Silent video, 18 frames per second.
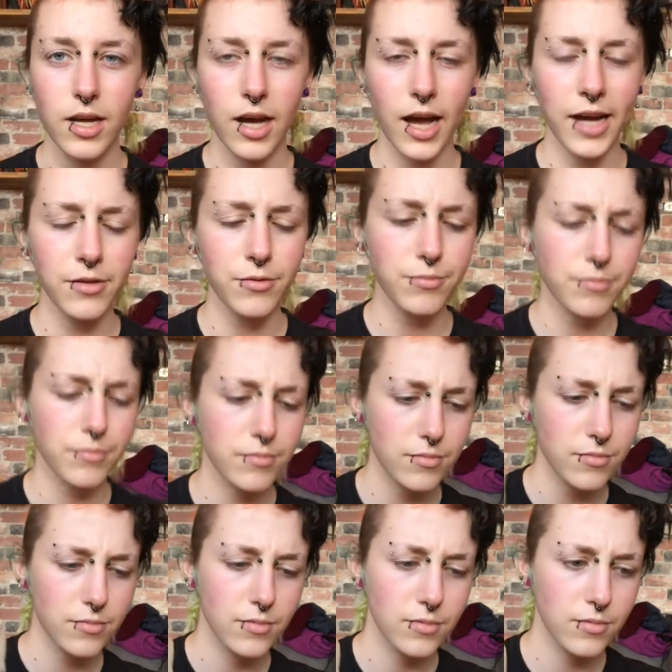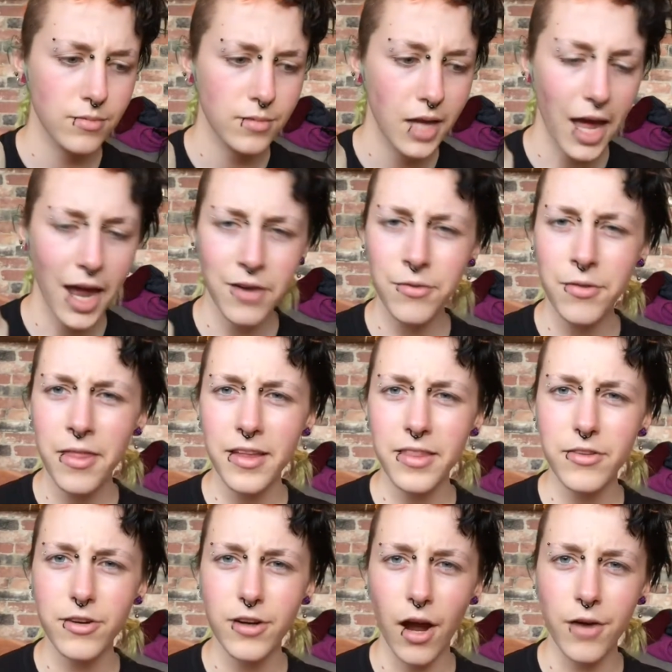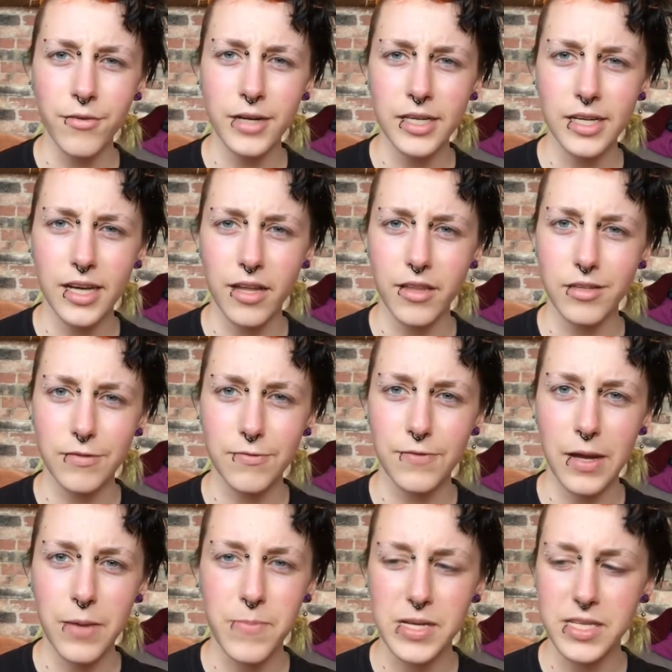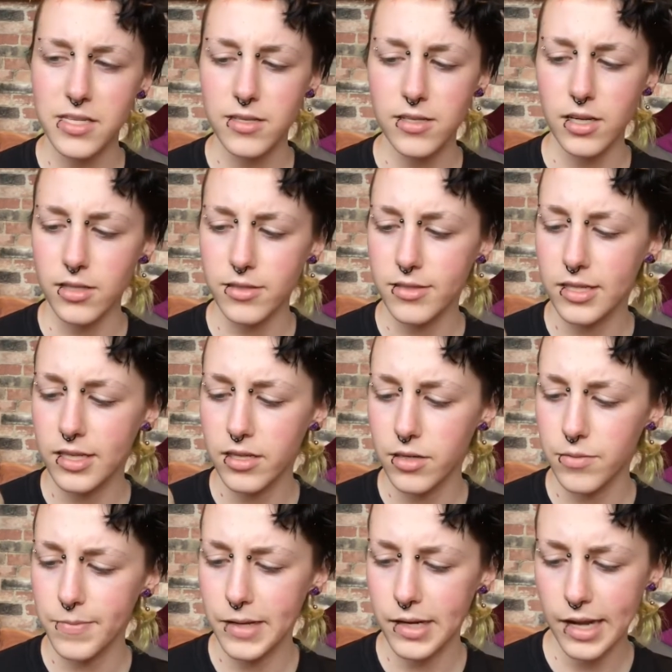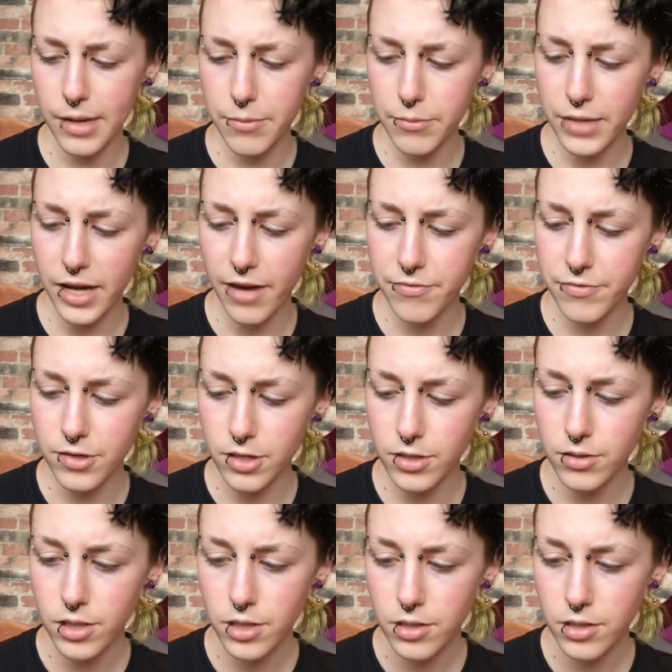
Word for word: I don't I don't think there are any other famous skulls he could be named after.